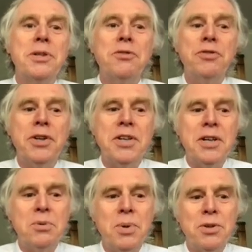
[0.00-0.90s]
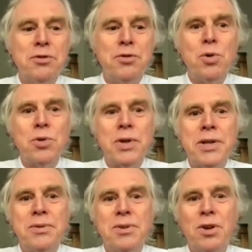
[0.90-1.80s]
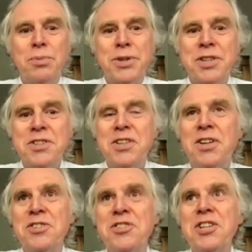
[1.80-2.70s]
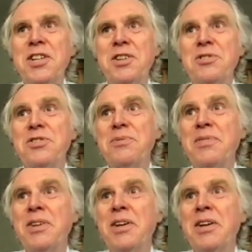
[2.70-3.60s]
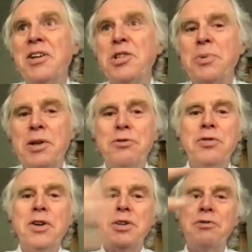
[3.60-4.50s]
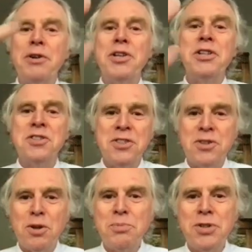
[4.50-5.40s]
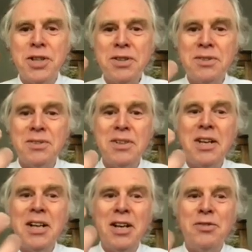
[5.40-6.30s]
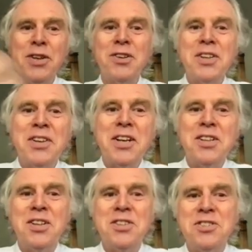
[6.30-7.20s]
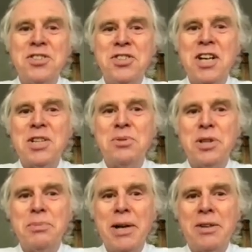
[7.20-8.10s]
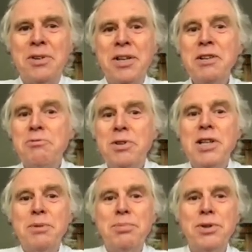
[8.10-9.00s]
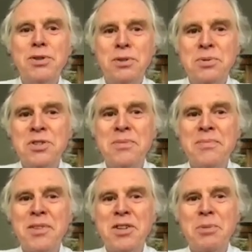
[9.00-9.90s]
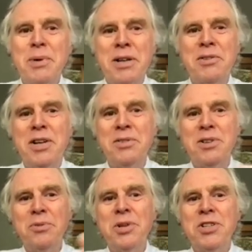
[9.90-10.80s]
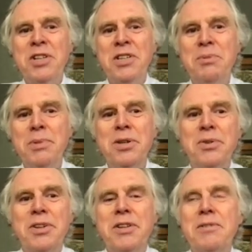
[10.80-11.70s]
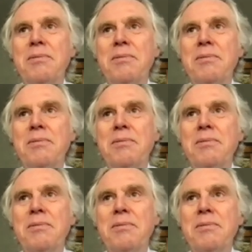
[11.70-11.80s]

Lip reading: be to find out whether foreground objects cast shadows. So we can find a very distant object. If that casts a shadow on the background, it really proves the background originated beyond it.